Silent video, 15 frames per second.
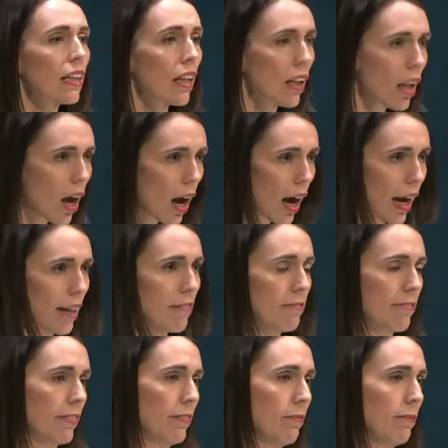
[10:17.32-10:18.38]
it
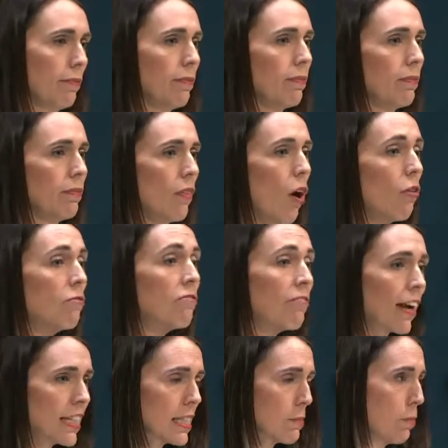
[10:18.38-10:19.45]
live on
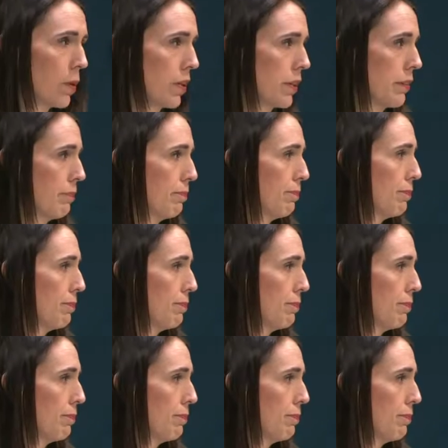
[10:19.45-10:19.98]
Facebook.